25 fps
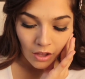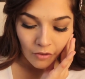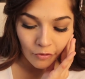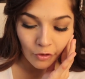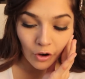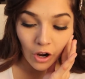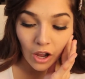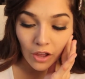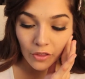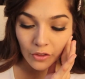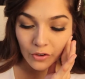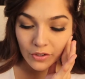
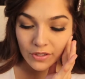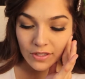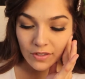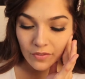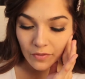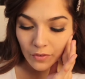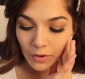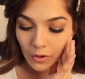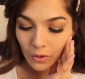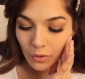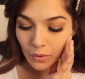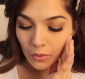For others
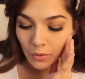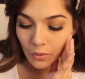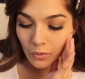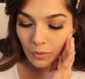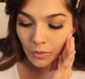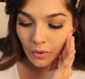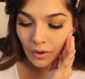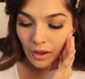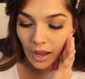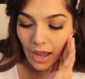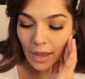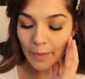of you,
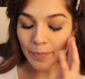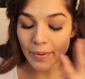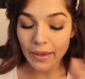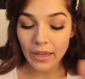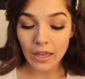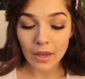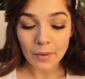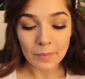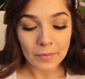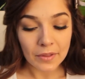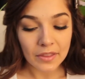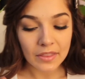I
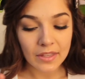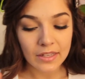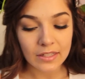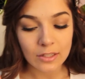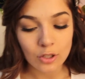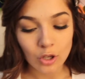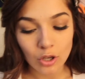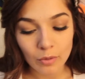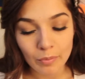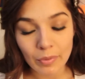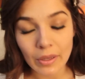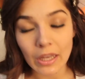pick up that this
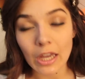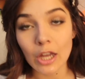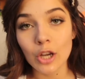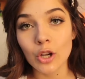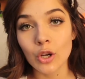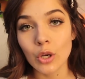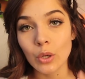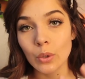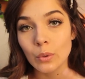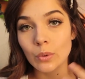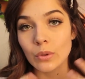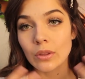could be a
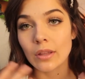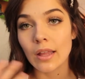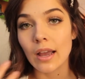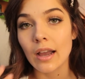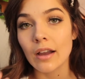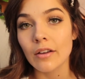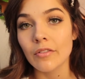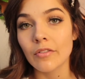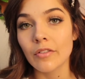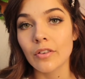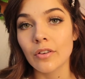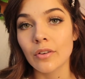new
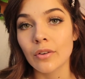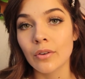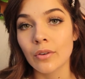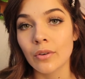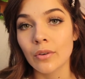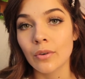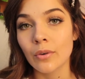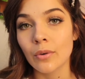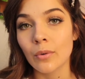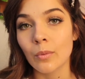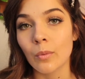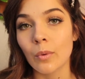love
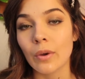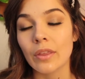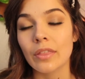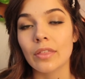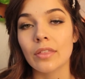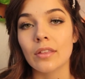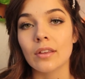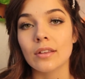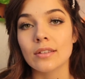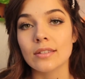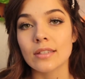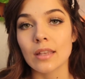
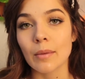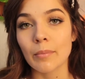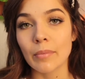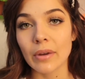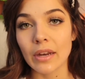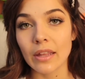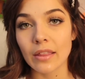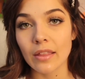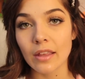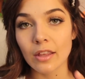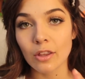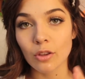with
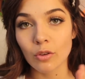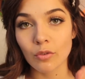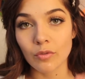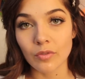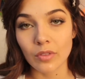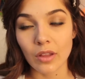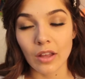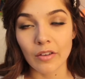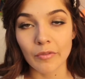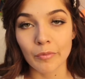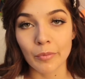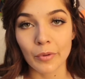somebody that you've
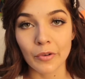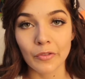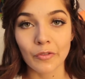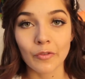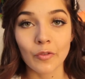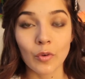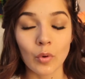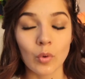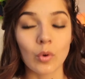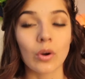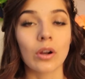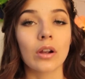loved
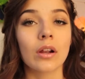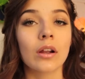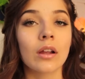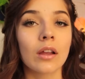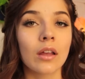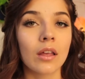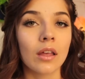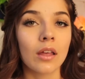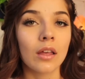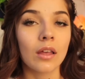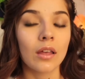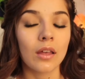before.
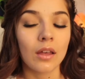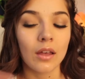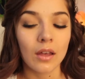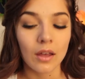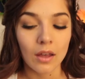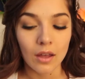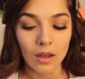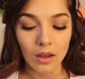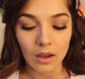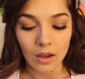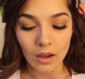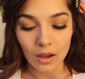
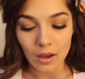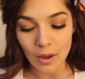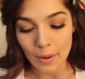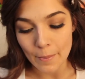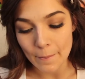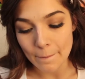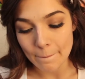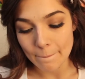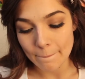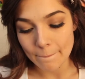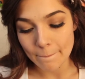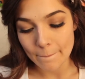
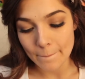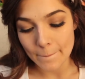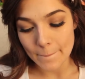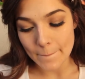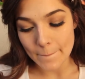Um,